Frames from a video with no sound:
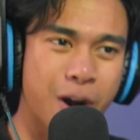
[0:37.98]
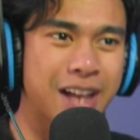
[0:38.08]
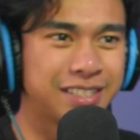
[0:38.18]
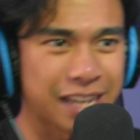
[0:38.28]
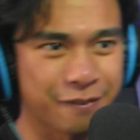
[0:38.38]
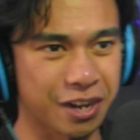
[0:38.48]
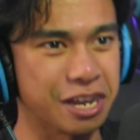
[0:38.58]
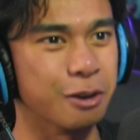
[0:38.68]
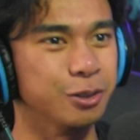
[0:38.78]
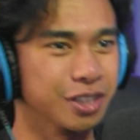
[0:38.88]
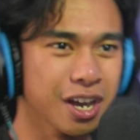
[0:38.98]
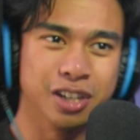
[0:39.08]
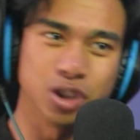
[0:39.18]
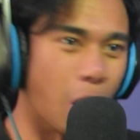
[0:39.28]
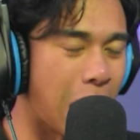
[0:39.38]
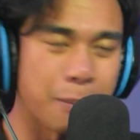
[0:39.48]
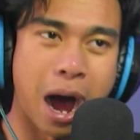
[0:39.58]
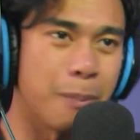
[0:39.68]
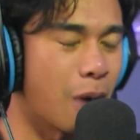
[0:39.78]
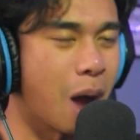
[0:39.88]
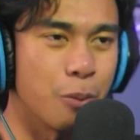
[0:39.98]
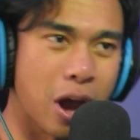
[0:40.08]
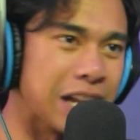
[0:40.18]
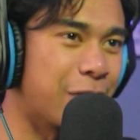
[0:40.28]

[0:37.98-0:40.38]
essay videos. So I'm I'm I'm ready